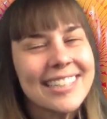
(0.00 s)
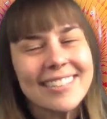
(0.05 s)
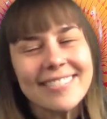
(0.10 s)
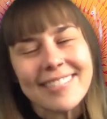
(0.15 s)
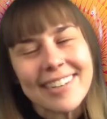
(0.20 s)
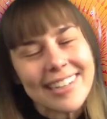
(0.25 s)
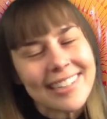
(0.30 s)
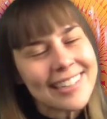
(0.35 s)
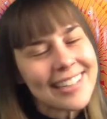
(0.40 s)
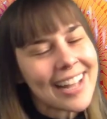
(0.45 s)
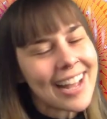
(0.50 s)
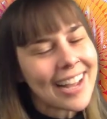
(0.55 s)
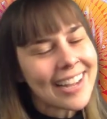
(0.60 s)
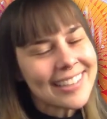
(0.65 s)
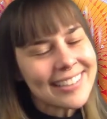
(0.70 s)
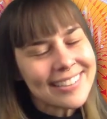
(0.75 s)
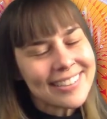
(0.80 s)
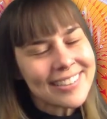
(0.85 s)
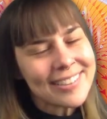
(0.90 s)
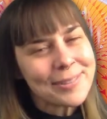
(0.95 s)
Well, I
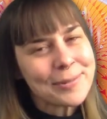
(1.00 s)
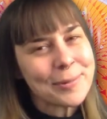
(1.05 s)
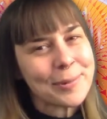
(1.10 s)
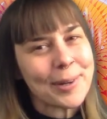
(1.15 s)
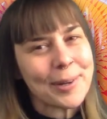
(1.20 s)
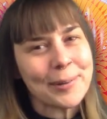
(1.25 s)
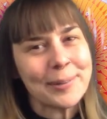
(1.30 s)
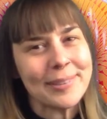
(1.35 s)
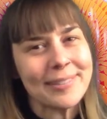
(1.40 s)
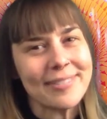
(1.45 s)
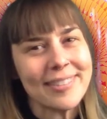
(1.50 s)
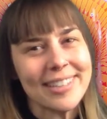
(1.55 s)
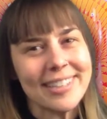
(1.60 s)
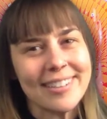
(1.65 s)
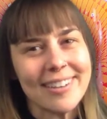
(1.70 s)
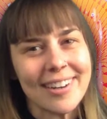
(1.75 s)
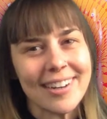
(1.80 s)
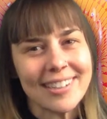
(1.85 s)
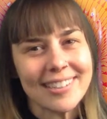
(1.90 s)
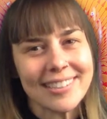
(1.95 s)
don't know if the
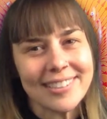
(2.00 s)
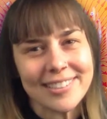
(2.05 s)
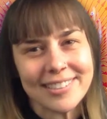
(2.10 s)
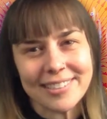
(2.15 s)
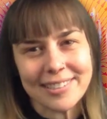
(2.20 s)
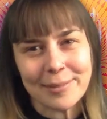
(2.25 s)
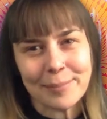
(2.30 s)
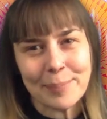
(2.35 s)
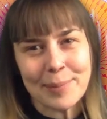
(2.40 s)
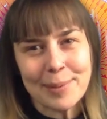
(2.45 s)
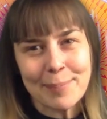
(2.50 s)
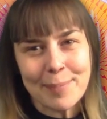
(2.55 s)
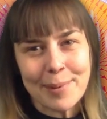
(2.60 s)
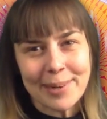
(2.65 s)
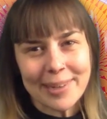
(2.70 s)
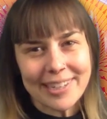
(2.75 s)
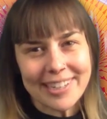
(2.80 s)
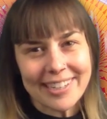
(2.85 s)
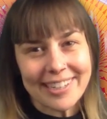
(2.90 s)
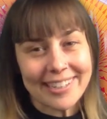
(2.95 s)
dog shouldn't be
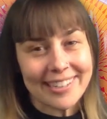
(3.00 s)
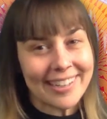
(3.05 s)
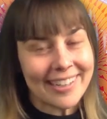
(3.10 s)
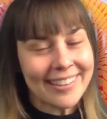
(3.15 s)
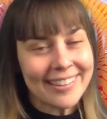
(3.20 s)
barking,